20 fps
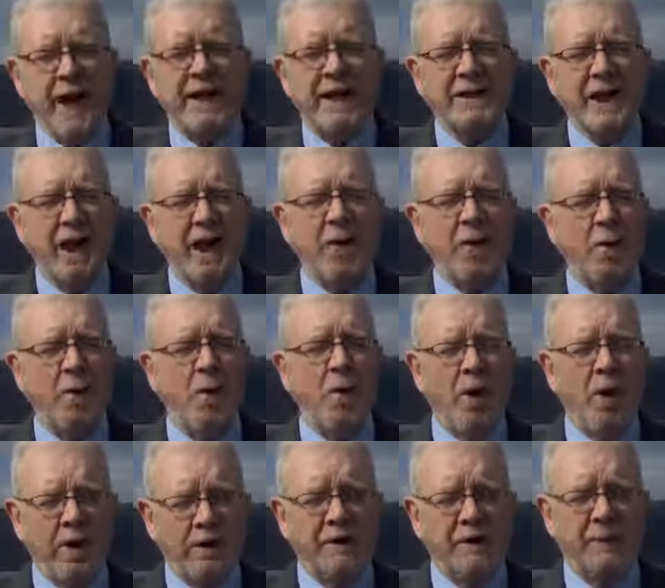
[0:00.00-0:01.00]
That's how it
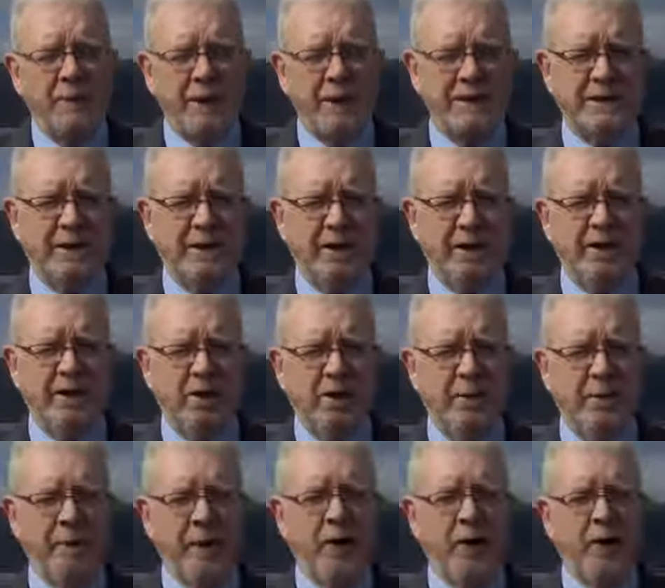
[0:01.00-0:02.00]
works presently in
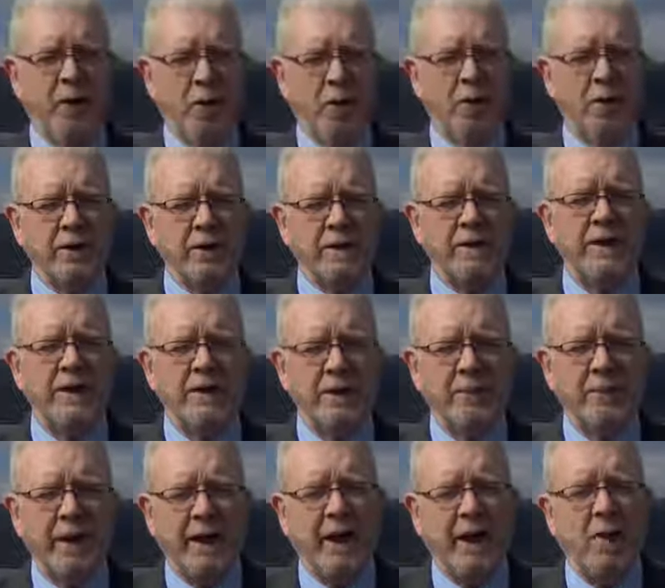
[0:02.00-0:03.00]
Europe. Local
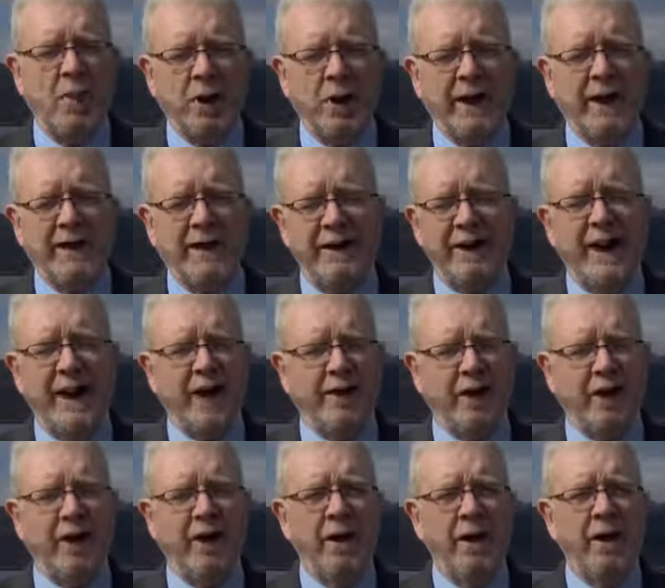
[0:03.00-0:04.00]
decision-making working
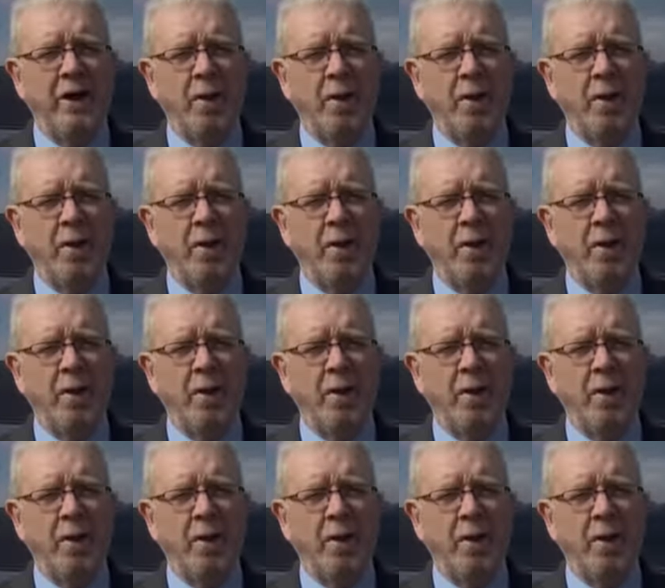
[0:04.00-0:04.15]
together.